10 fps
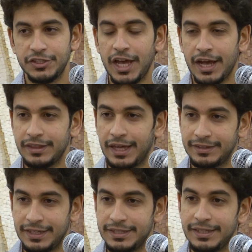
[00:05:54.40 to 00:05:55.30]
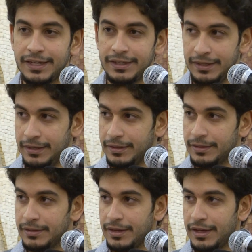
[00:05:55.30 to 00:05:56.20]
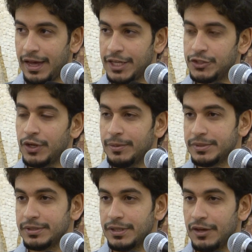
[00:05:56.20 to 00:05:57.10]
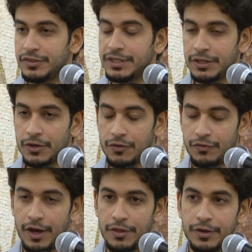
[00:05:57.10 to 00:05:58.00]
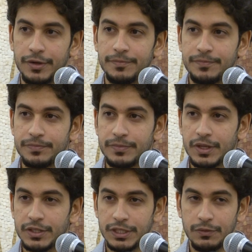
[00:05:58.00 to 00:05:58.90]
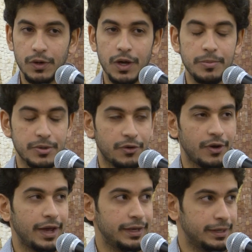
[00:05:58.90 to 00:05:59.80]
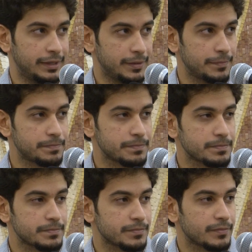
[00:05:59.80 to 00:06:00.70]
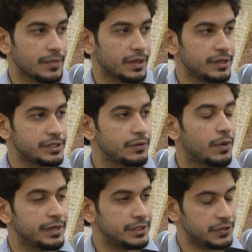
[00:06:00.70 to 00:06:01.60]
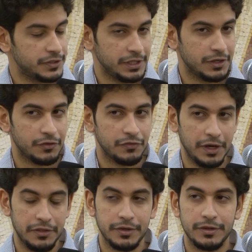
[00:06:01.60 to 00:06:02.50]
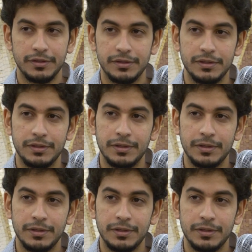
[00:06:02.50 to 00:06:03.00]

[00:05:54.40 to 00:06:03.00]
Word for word: in the shack that they stayed in, had dreamt of seeing her father. She woke up crying. She wanted to see her father.